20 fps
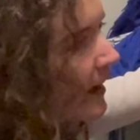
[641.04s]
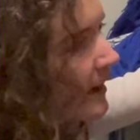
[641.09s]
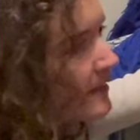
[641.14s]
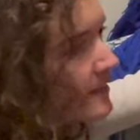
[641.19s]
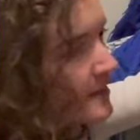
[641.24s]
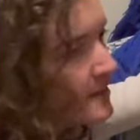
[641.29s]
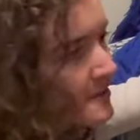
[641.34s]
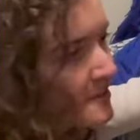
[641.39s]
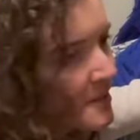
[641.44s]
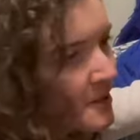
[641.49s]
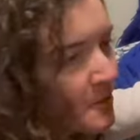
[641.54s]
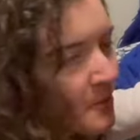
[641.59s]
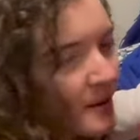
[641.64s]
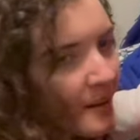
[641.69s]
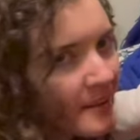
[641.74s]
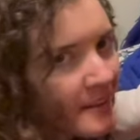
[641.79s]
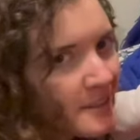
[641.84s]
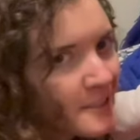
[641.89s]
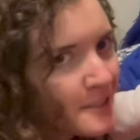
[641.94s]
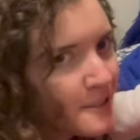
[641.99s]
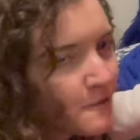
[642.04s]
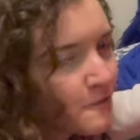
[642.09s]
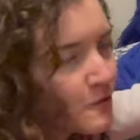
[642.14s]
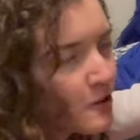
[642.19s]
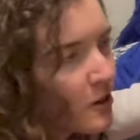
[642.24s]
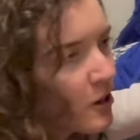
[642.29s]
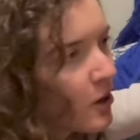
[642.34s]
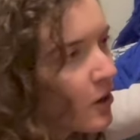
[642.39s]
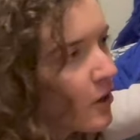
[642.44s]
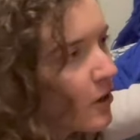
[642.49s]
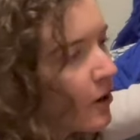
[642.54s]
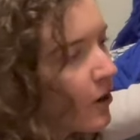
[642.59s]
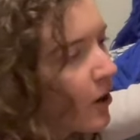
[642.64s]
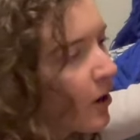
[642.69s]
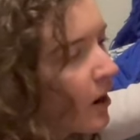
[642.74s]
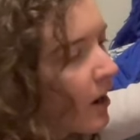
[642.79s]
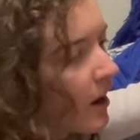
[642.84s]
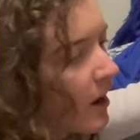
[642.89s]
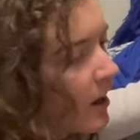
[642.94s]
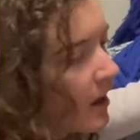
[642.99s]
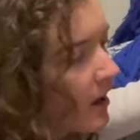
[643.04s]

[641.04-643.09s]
I literally wear this for